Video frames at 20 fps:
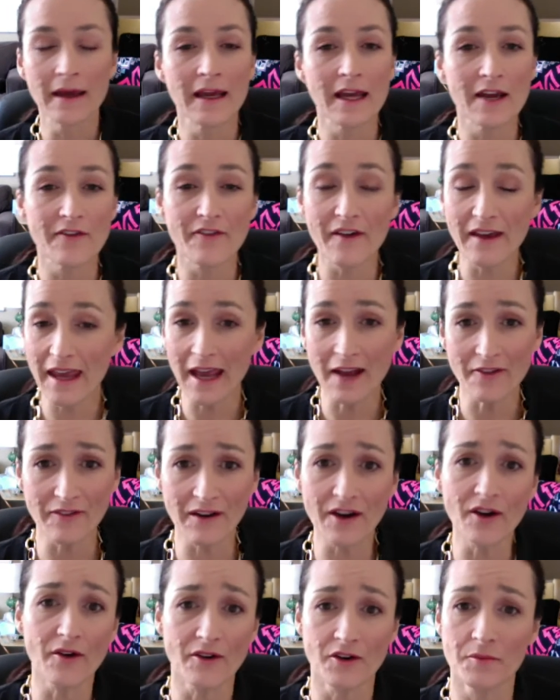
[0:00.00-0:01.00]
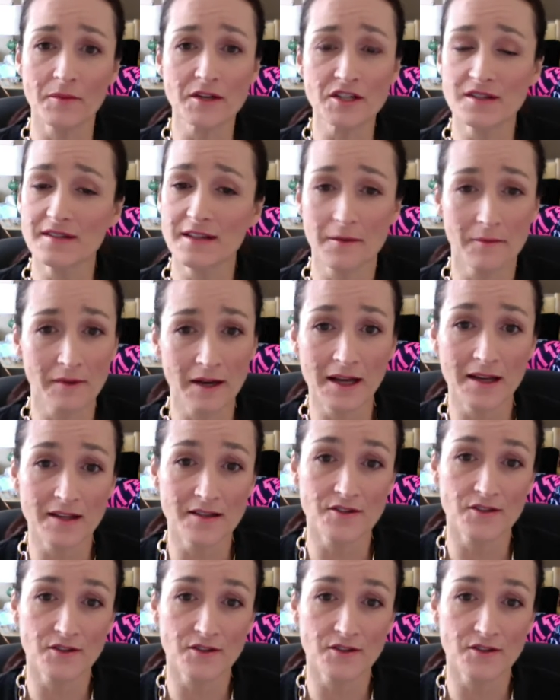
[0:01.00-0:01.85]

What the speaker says: If I can't figure out what your mission statement is,